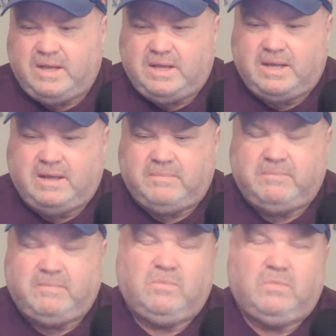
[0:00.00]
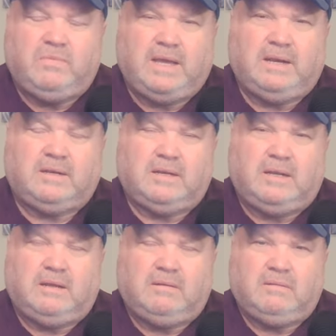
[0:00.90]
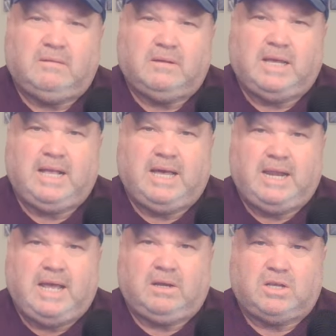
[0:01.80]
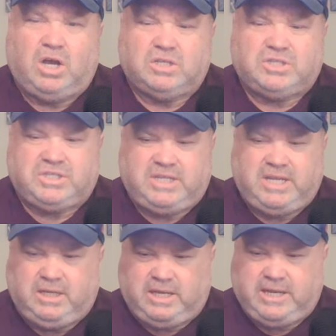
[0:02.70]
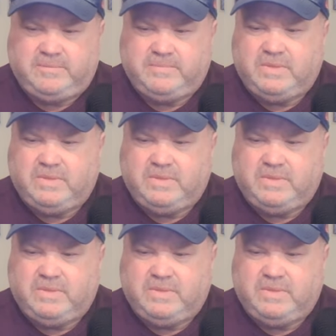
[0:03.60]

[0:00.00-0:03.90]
Um, that uh, guy got out, caught stealing,